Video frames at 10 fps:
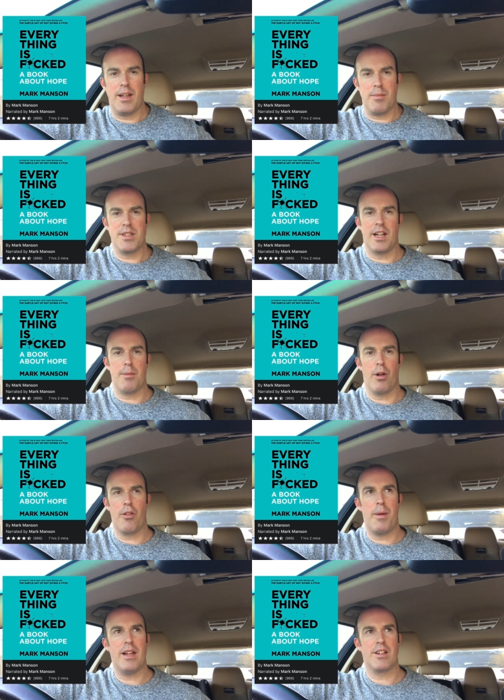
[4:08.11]
It didn't particularly
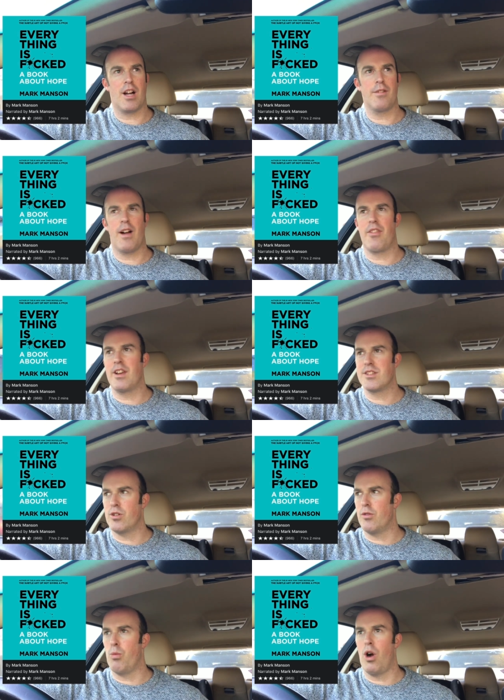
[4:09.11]
bother me. I found that it
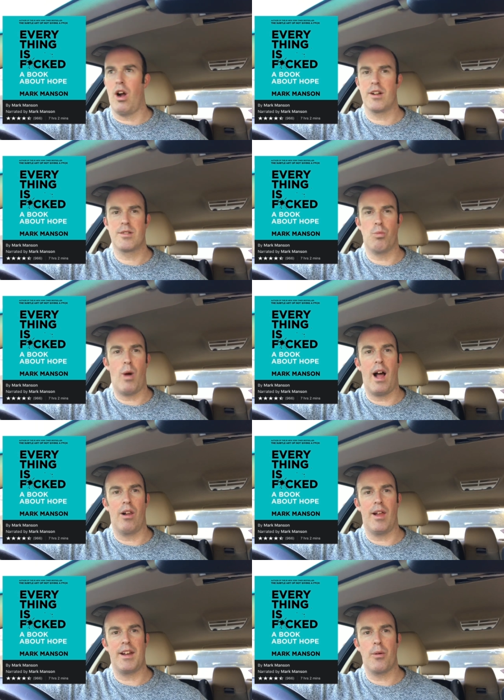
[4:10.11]
sort of worked
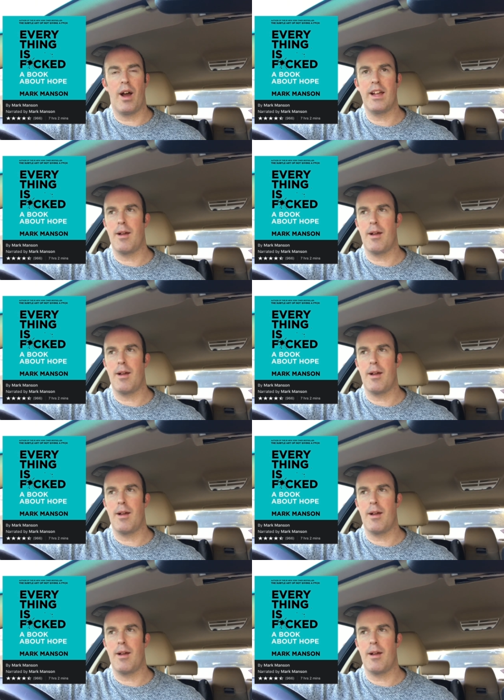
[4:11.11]
well anyway.